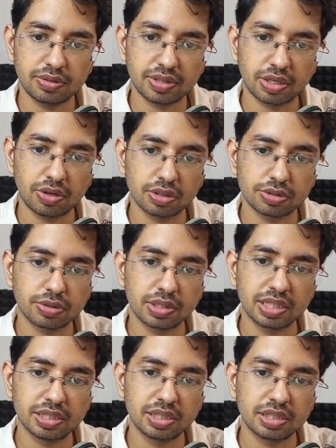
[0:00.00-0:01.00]
You can also
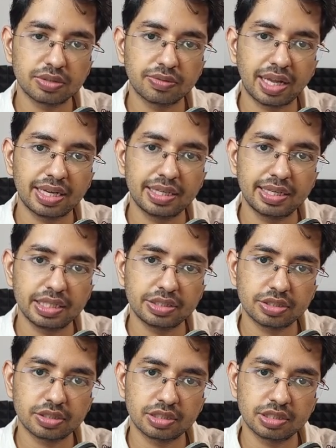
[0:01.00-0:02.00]
run this
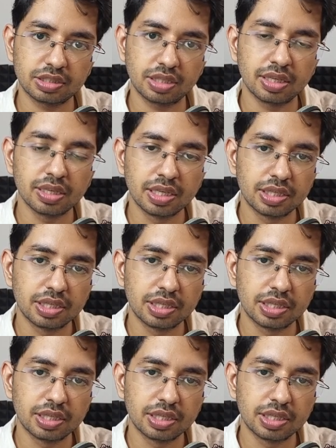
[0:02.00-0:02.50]
validation